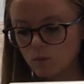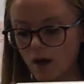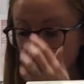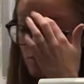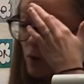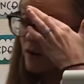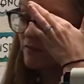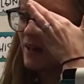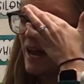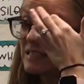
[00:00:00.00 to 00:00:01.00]
one more
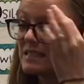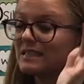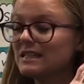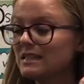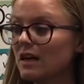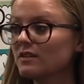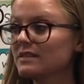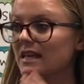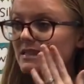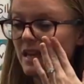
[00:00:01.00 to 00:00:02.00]
fact detail
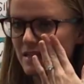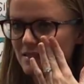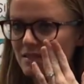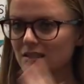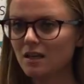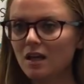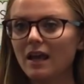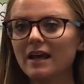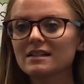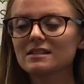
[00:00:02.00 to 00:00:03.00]
sentence.
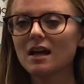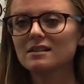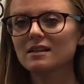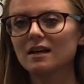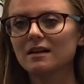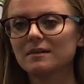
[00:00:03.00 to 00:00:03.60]
Anastasia.